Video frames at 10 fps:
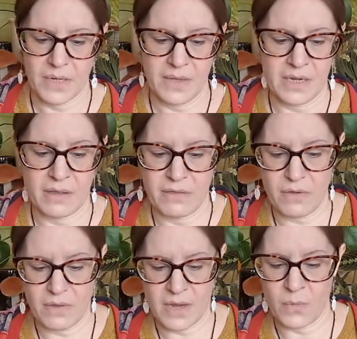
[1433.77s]
than I
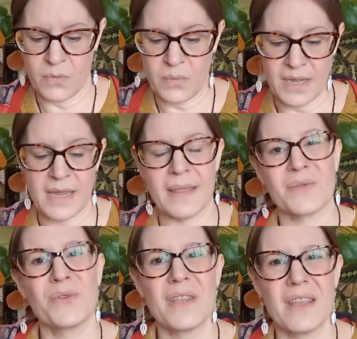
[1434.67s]
thought they would be, and that's
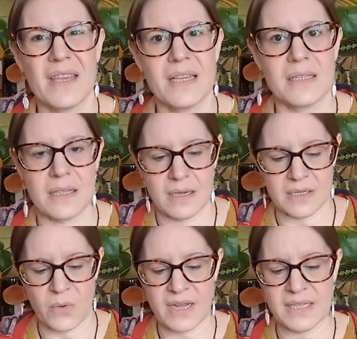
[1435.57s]
one of the things that is
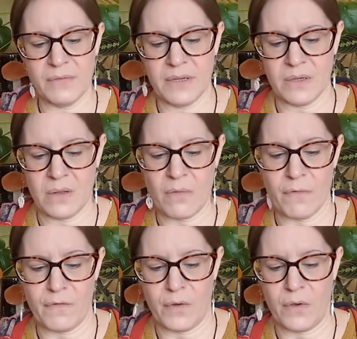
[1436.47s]
quite difficult on
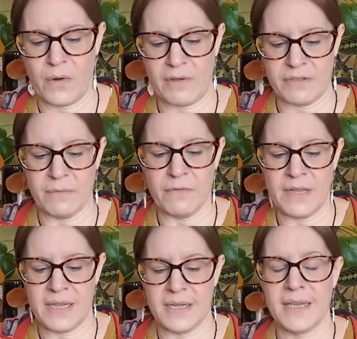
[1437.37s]
photographs on
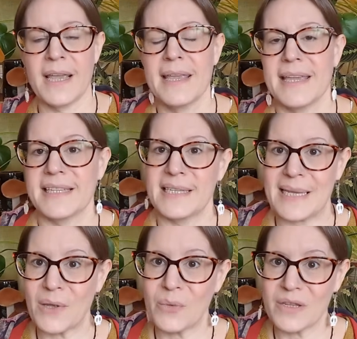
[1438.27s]
Vinted, is to
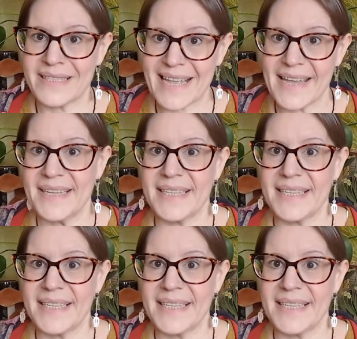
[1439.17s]
tell what the size